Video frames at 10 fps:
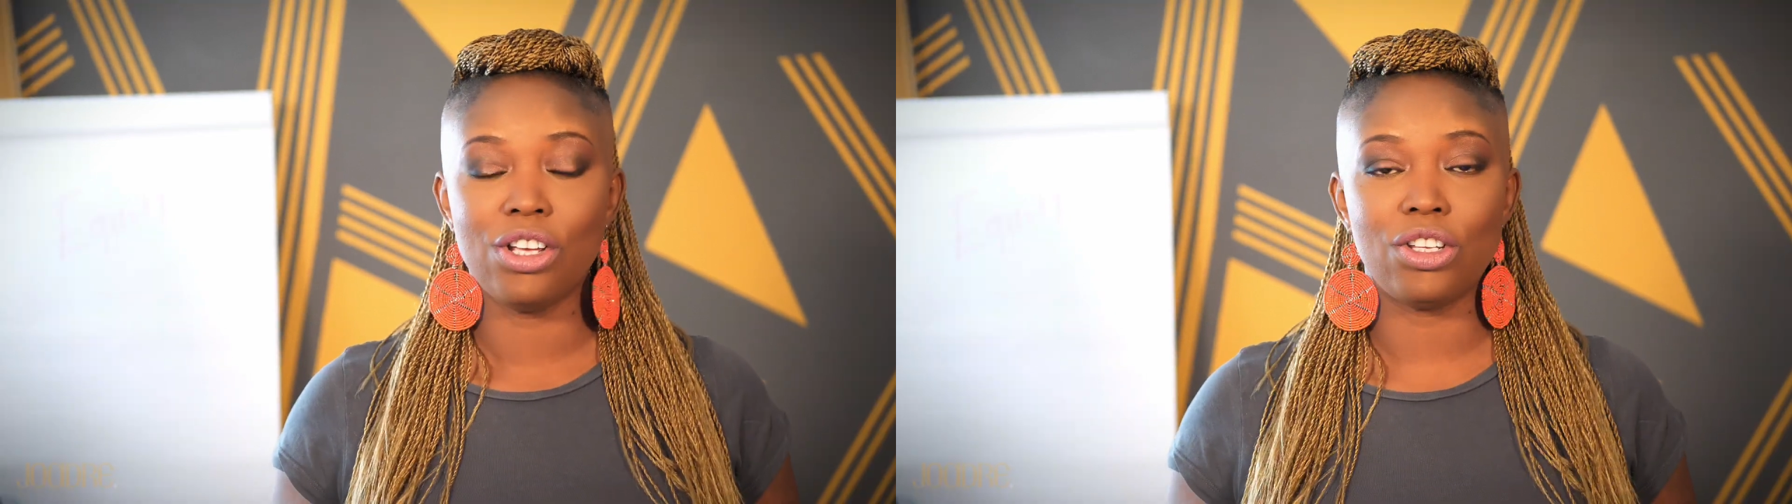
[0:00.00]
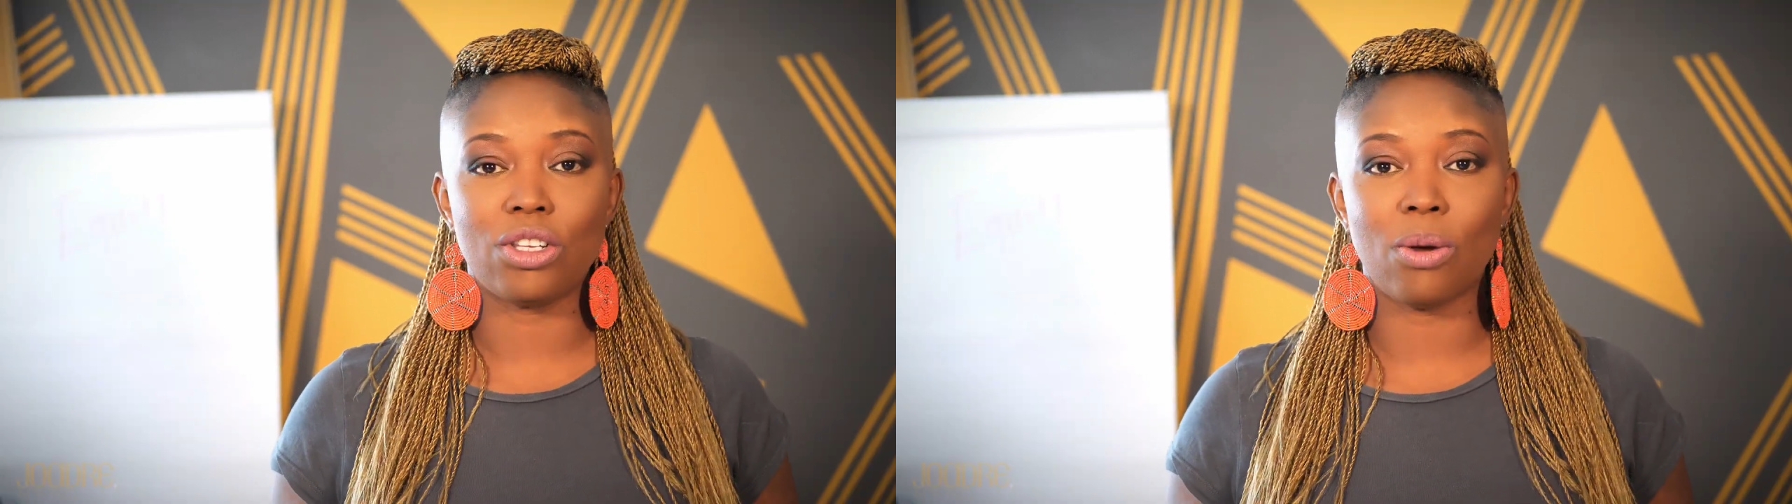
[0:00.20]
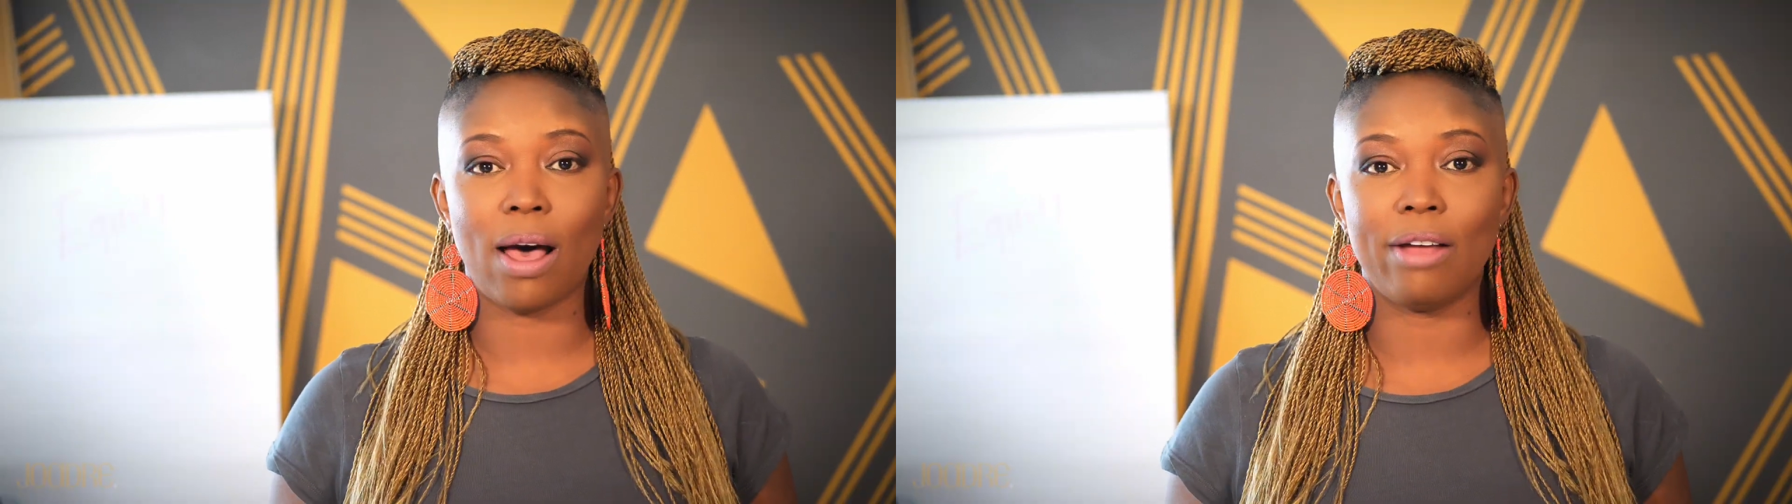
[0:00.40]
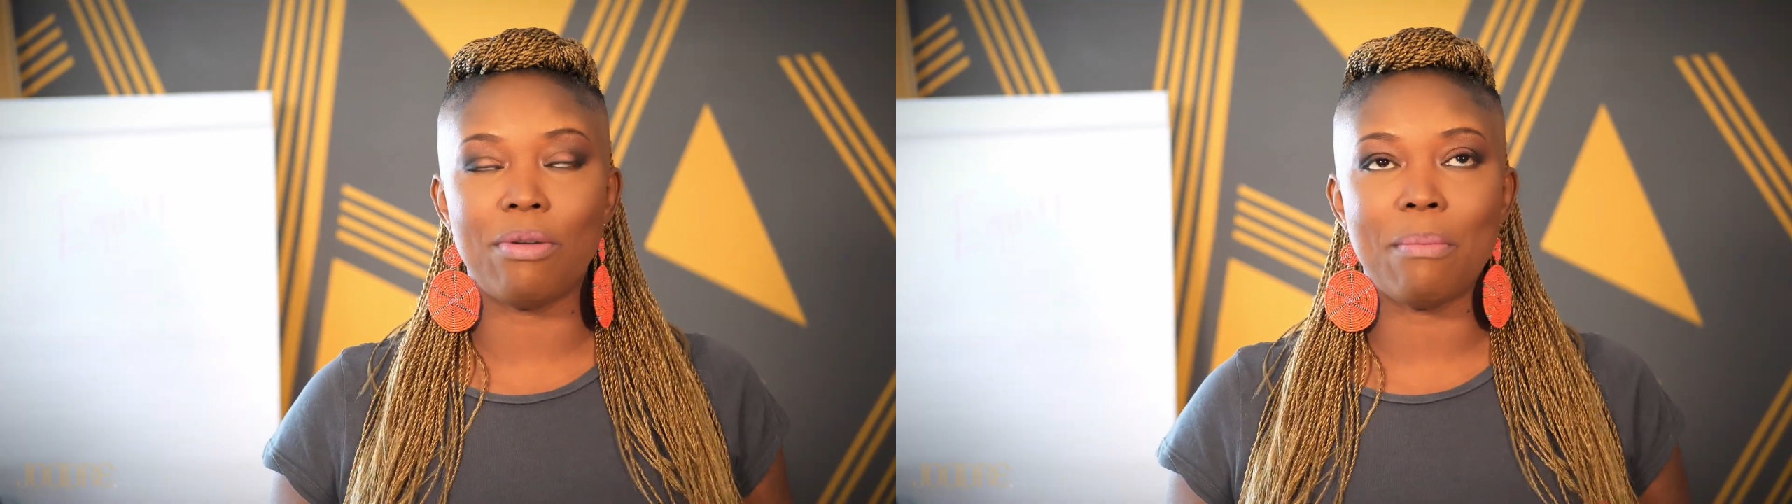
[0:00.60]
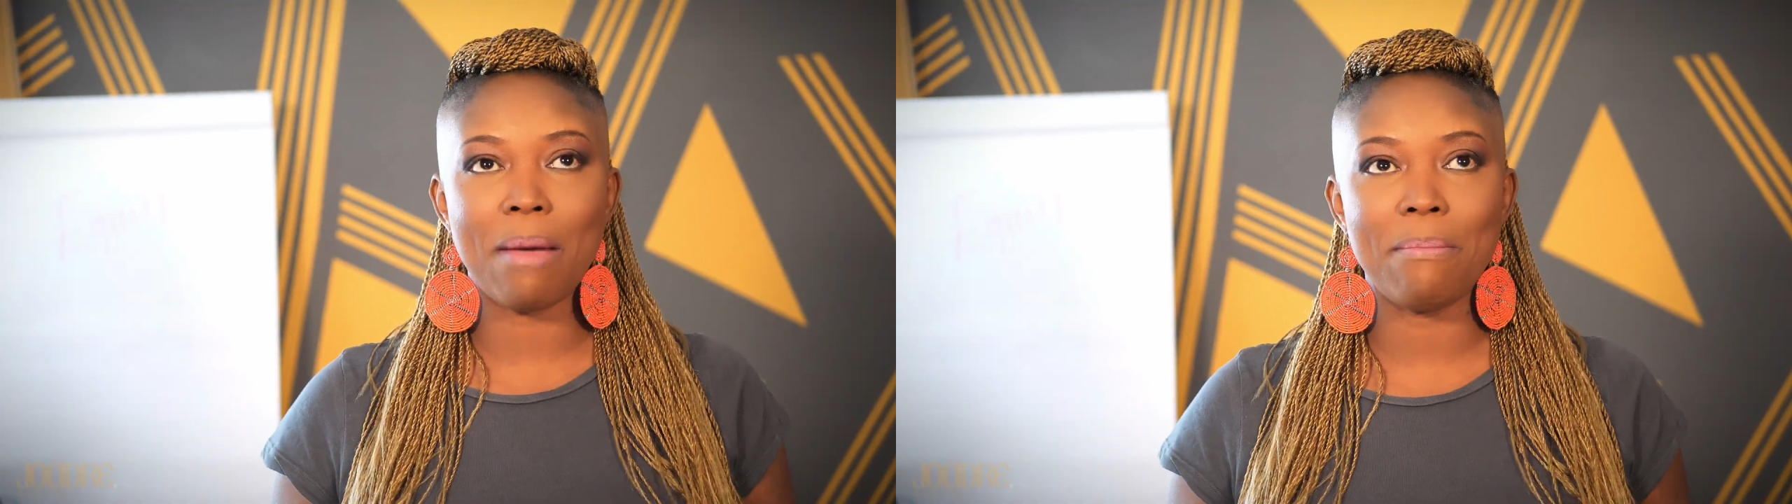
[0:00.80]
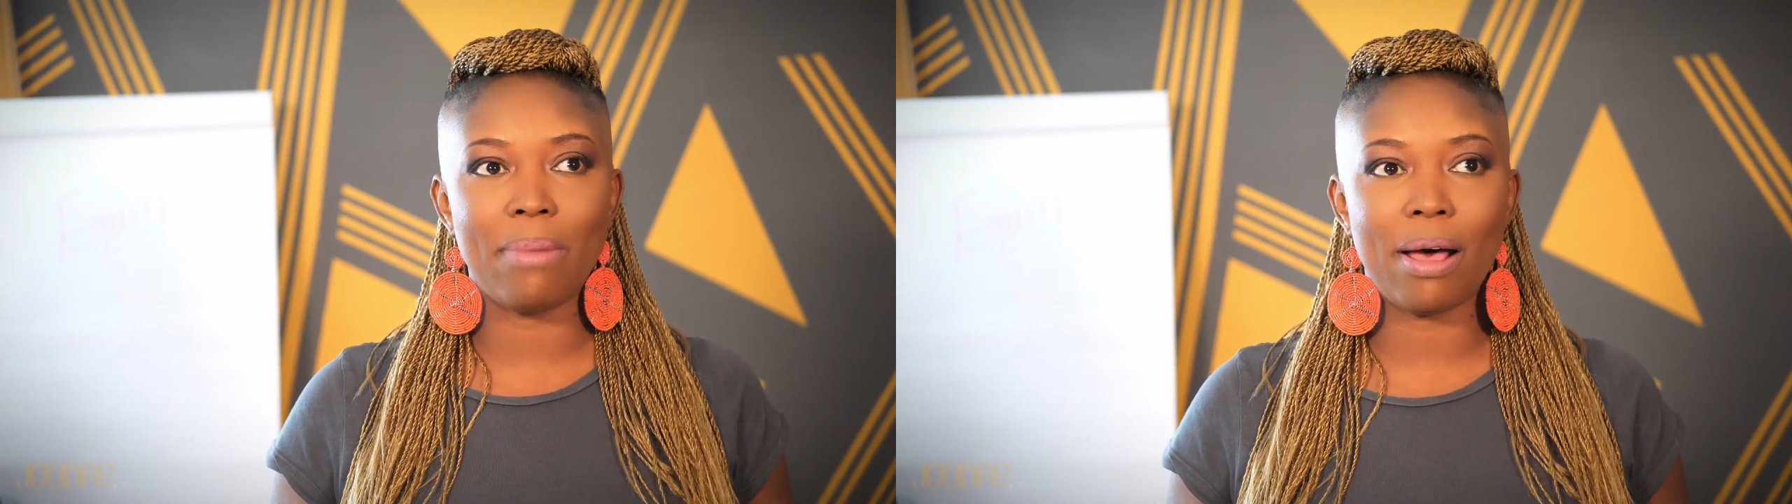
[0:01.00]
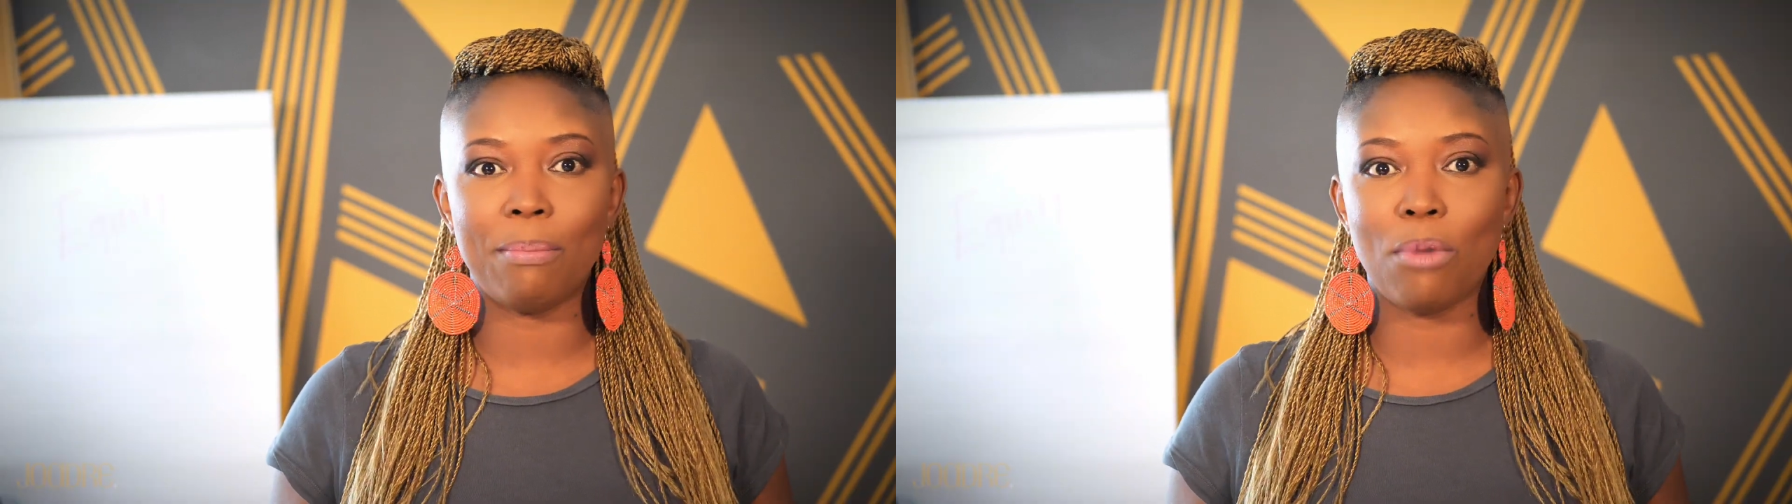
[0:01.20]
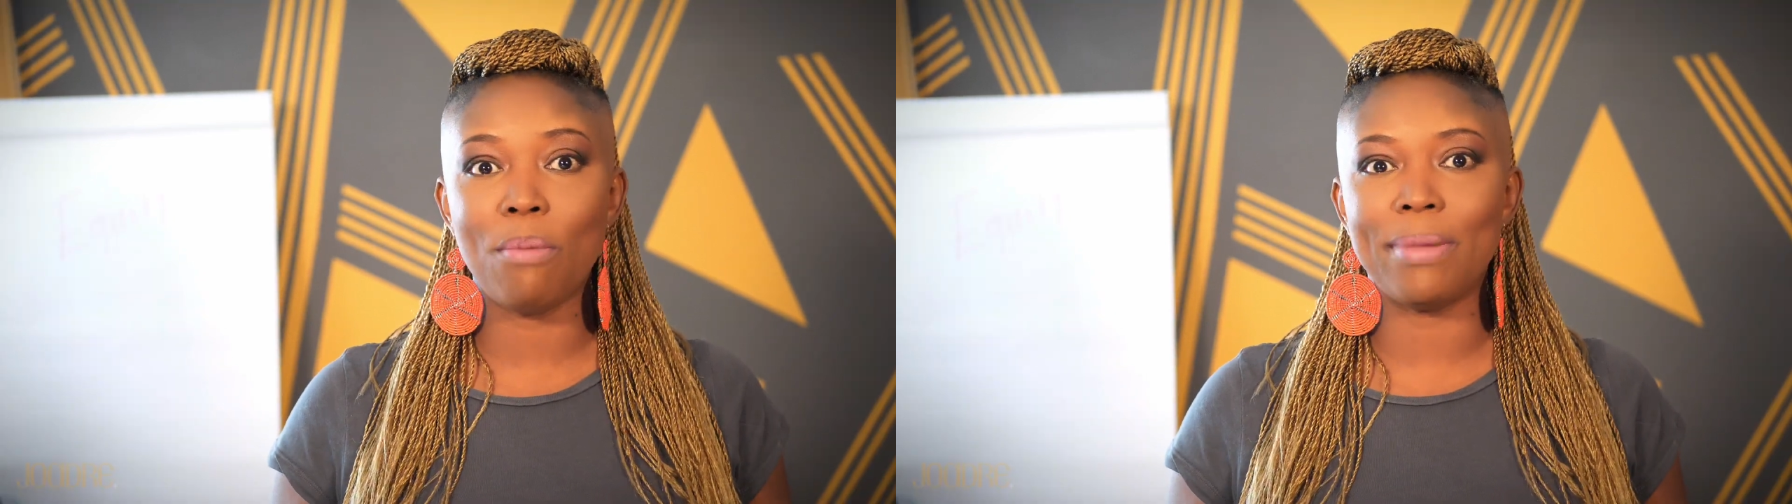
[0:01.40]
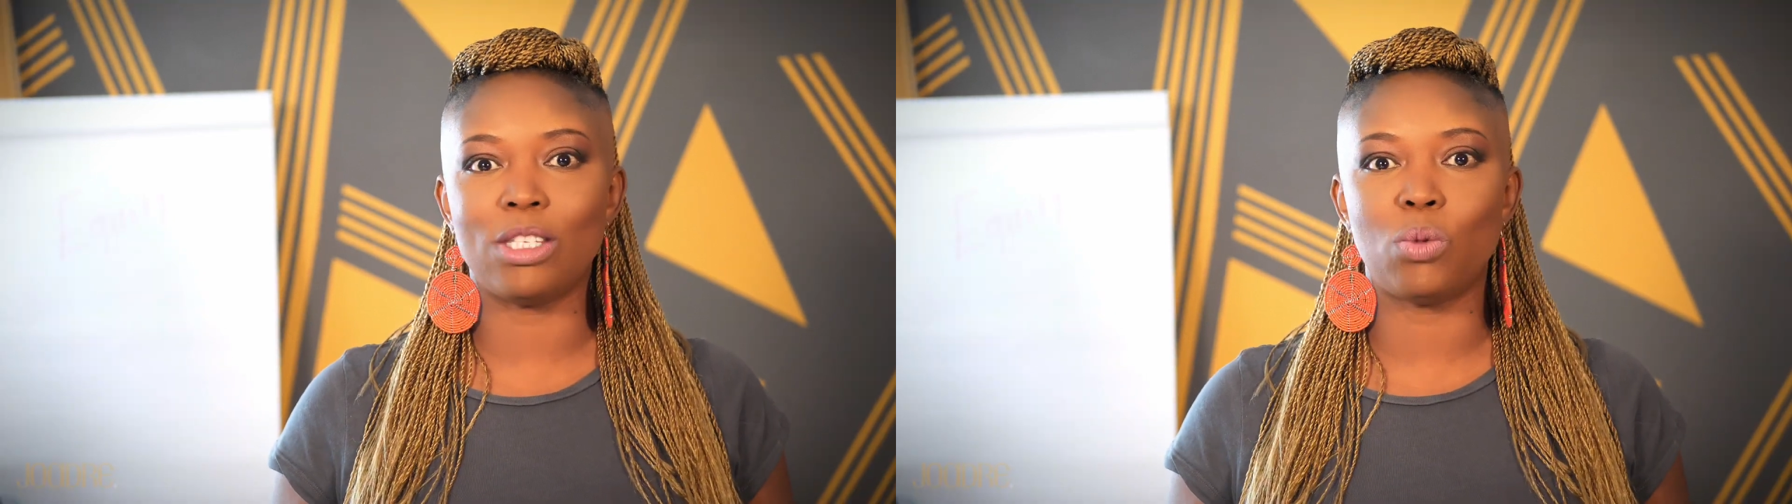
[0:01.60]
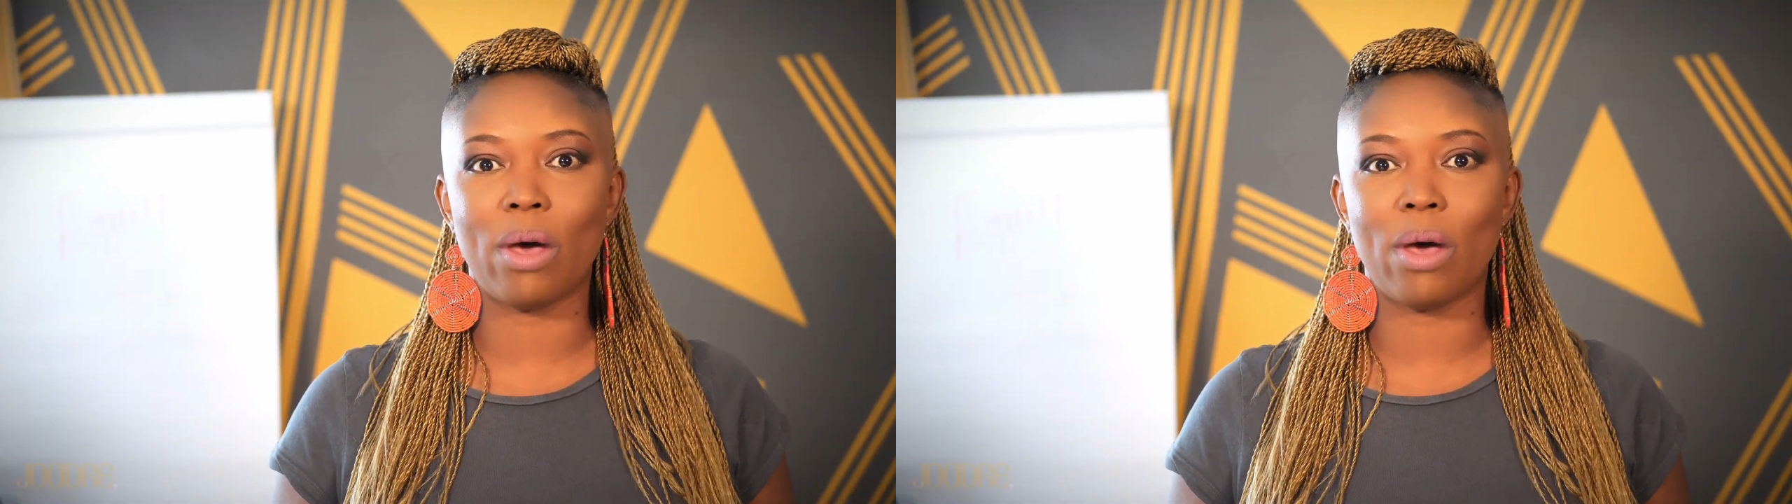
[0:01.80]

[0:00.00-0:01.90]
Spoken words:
So I remember moments